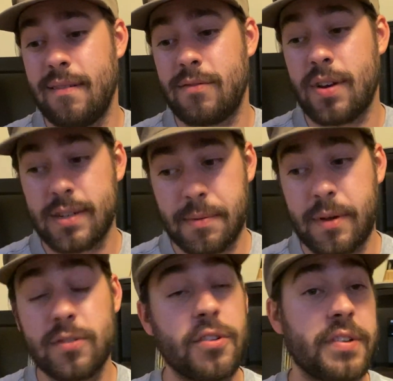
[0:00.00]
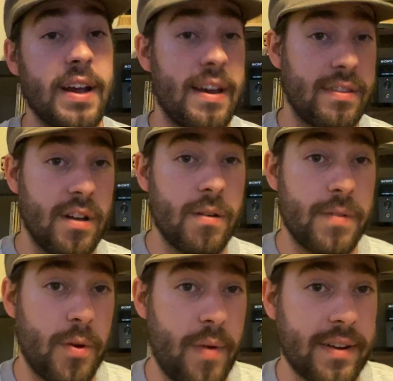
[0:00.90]
talk about searching high and low
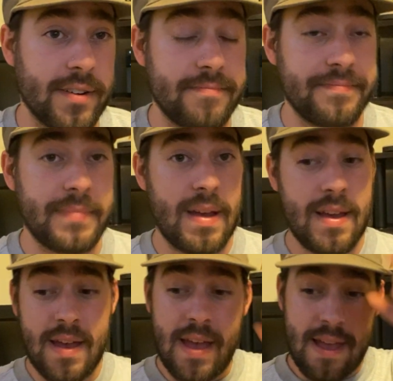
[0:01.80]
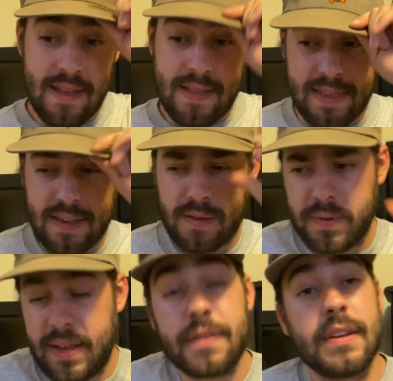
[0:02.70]
for a record. This
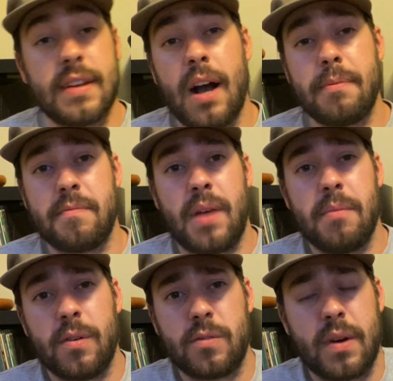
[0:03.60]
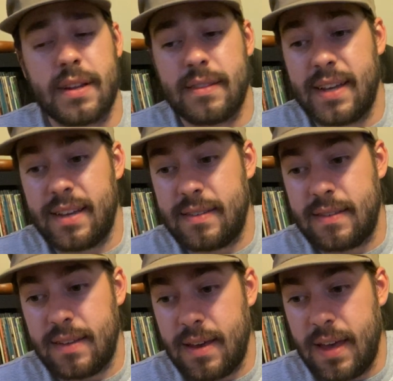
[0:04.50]
was at the top of my most wanted
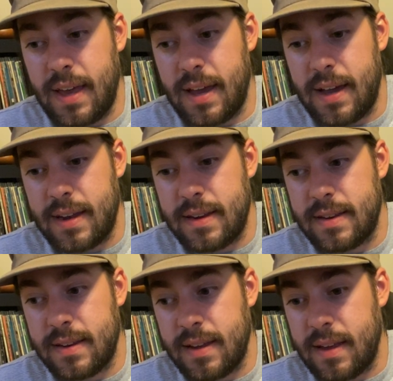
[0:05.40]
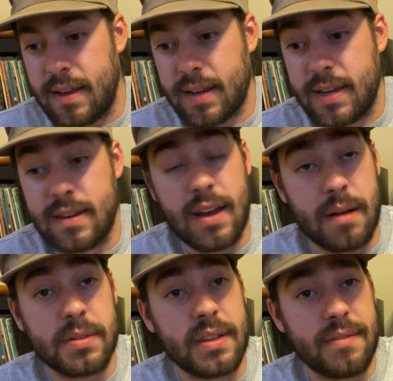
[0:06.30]
list, and
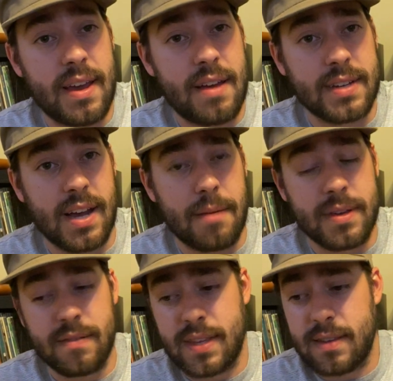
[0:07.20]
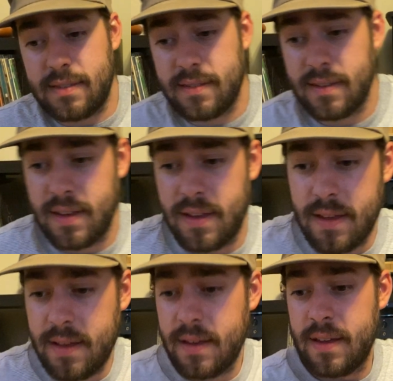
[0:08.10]
cannot believe I have a copy of this.
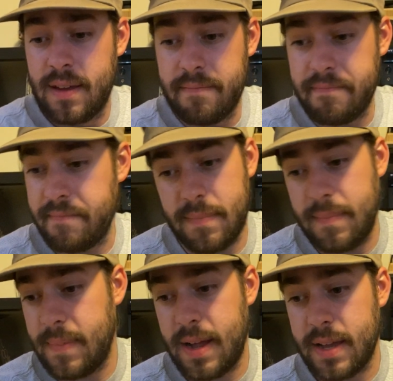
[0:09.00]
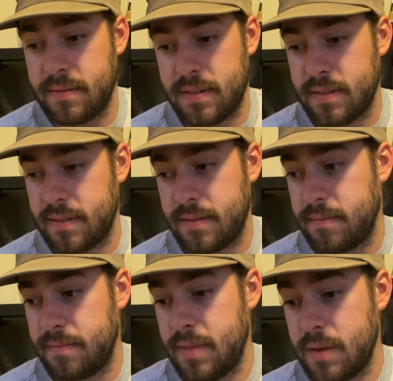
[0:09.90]
I
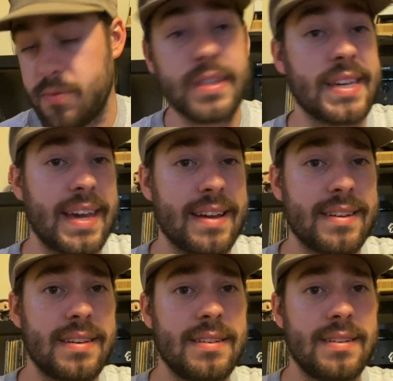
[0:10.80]
really can't.